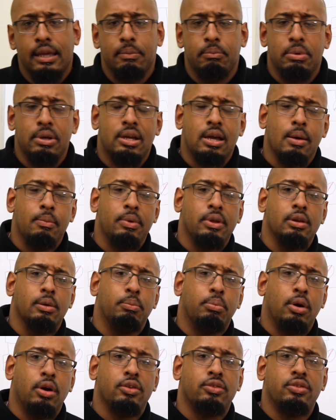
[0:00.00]
and becoming the
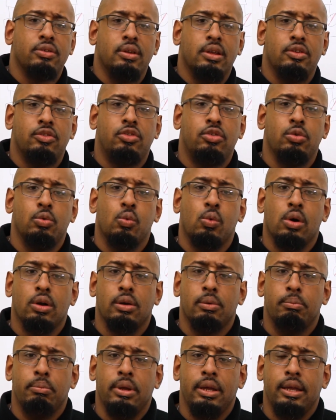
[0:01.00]
person that you
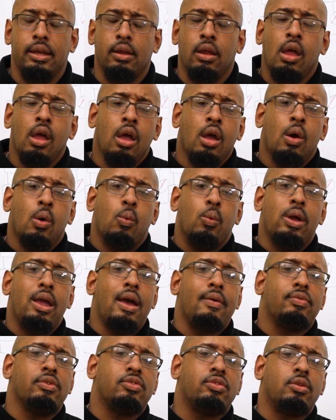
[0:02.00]
want to be, we
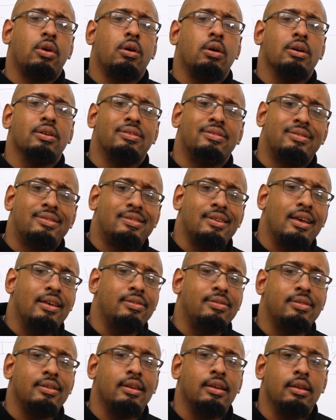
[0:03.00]
have to start
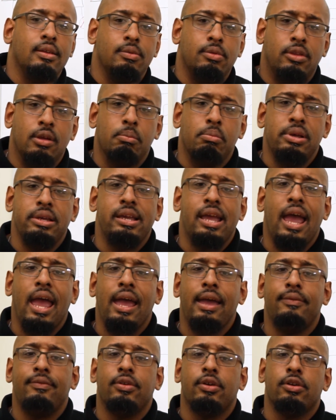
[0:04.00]
assessing the
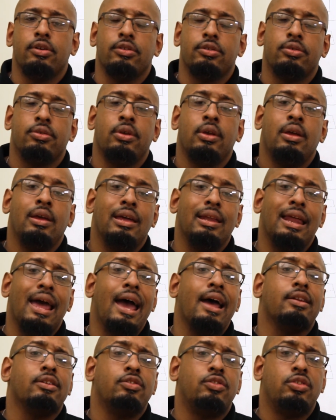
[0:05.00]
behaviors and
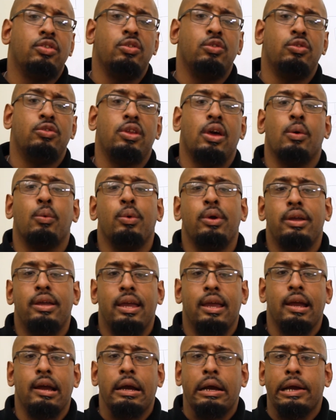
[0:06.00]
attitudes that we
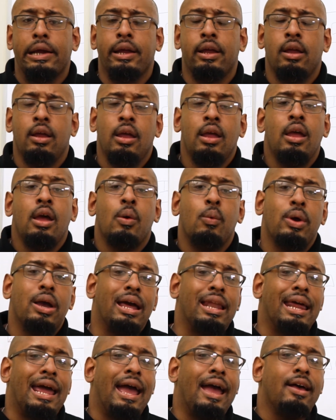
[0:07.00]
carry. We
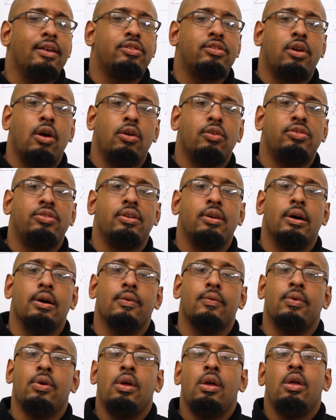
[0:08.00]
got to ask
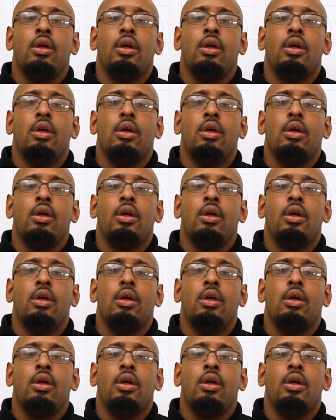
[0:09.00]
ourselves,